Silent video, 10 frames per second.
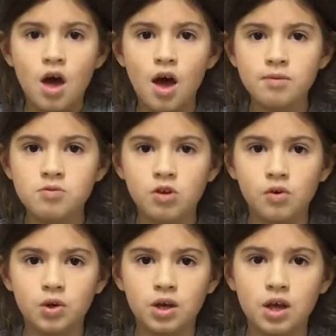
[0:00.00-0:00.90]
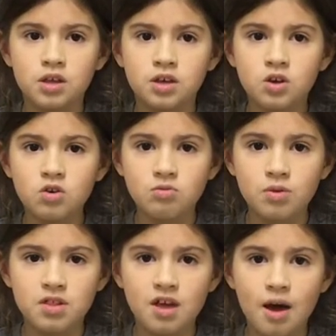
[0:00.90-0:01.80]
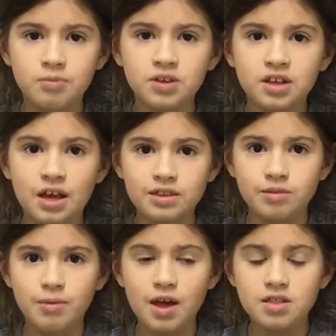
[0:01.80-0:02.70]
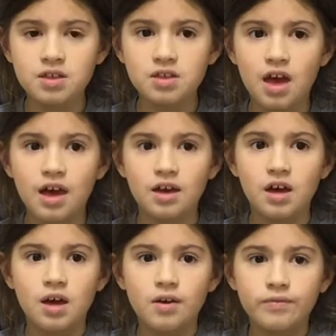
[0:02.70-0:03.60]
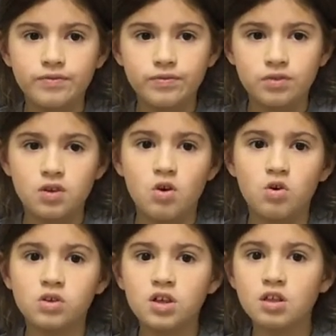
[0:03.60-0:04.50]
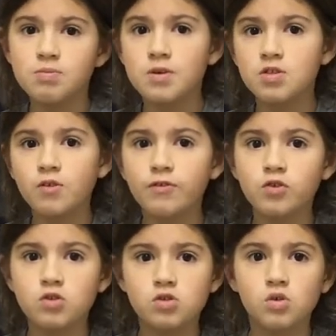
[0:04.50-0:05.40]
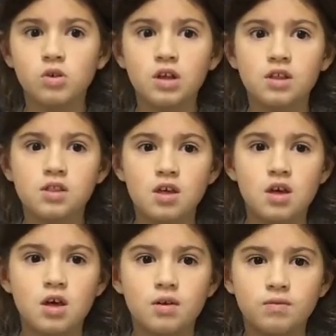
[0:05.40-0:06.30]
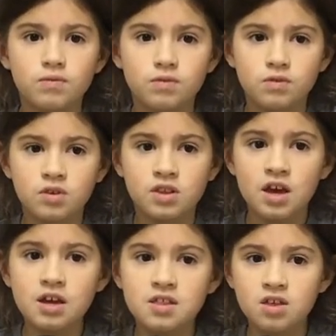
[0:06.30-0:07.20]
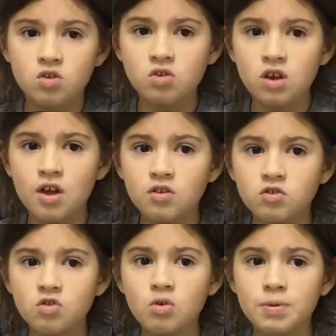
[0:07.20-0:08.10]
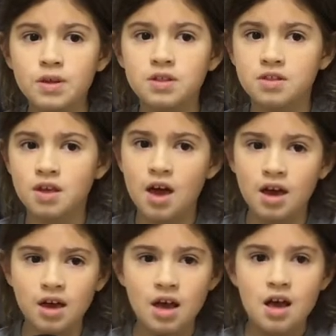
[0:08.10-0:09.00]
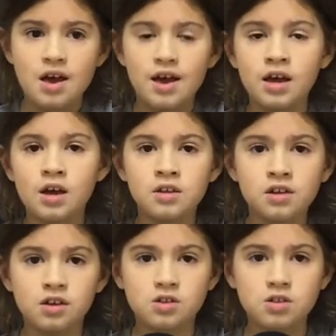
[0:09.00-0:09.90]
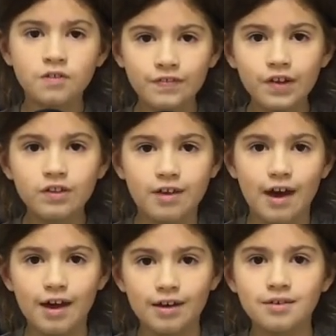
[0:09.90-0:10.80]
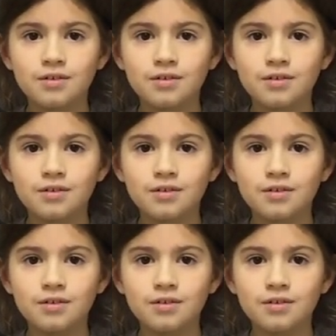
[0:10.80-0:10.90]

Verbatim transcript: I'm Zoe, and here's what's happening at the Met today. An early dismissal for students, and today is International Peace Day, and it's Seville Day.